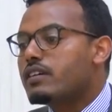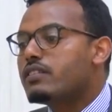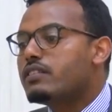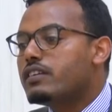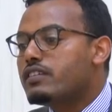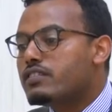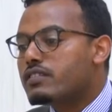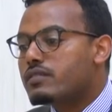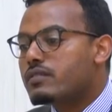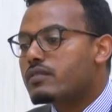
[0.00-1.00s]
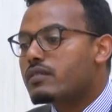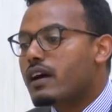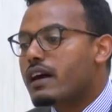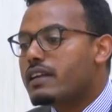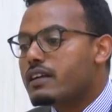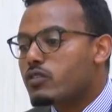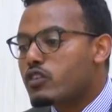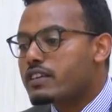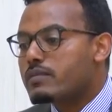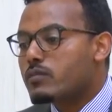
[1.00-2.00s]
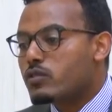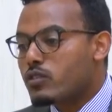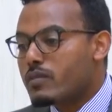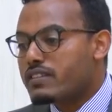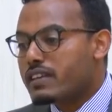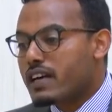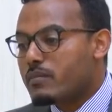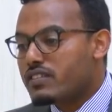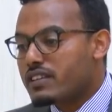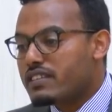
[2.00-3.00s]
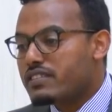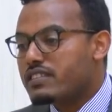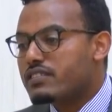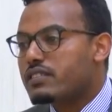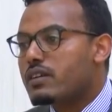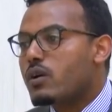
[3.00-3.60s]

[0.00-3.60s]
This, under normal circumstances,